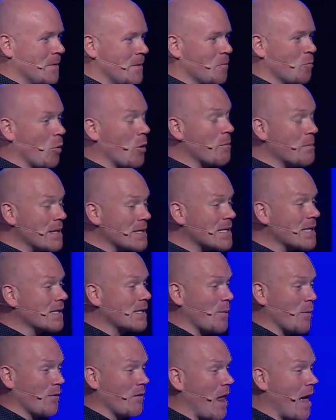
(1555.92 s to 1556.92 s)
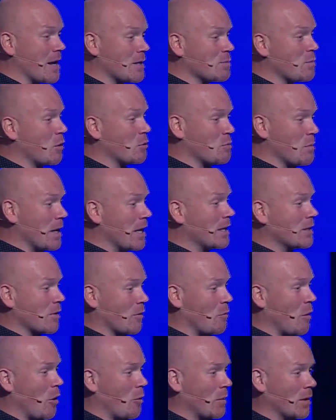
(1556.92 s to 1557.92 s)
We're missing some of life's most meaningful
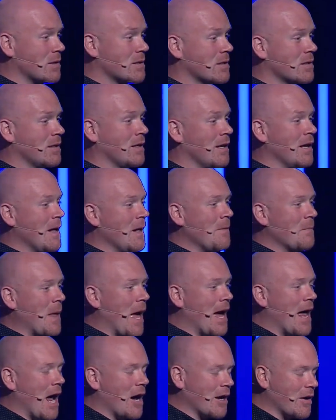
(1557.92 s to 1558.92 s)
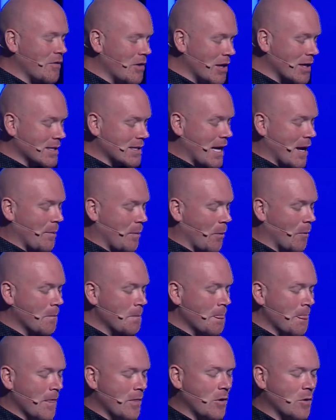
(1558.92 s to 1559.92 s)
moments. I'll give you an example.
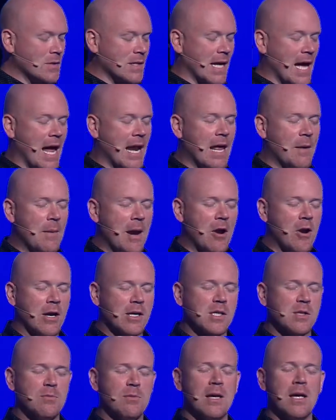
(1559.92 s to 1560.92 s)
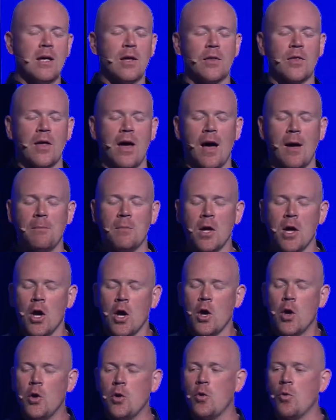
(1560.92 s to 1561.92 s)
There was a guy named Eric Smith um,
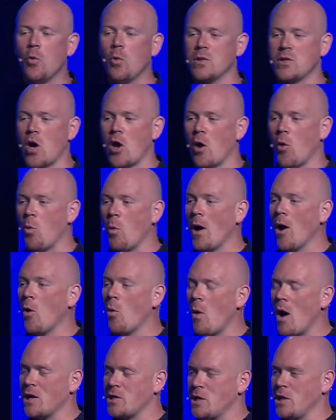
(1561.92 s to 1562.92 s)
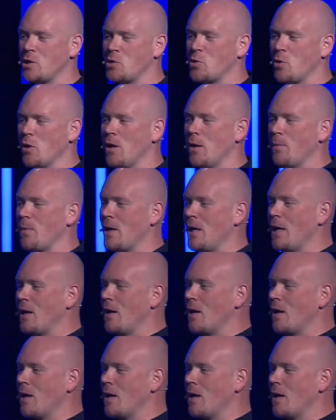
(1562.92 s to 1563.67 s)
who was on a whale watching trip in